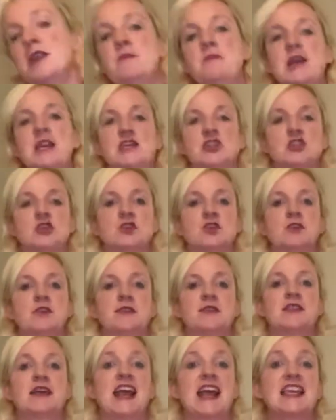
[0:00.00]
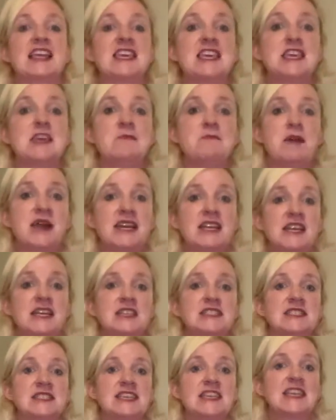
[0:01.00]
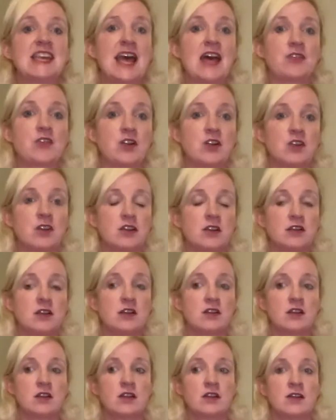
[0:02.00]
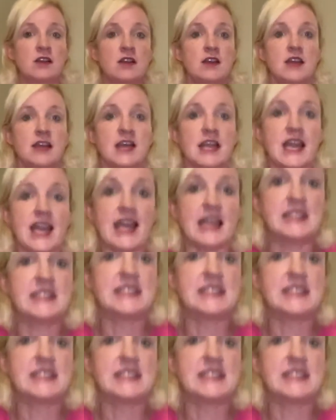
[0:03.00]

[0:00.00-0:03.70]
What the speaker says: to make sure that I keep my knees together and